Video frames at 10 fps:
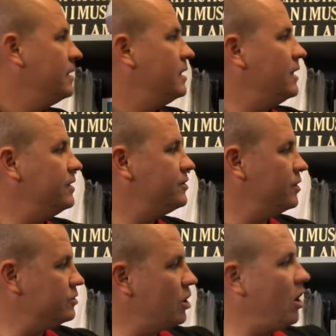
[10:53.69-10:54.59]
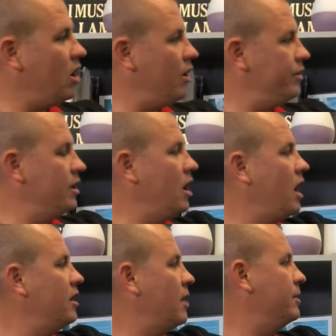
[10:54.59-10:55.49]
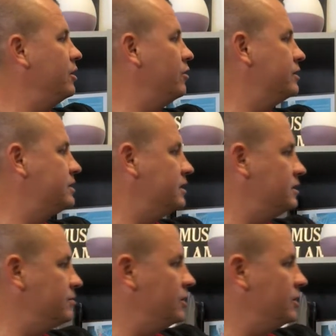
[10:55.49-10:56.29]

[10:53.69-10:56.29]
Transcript: And this shows all the autonomic nervous system.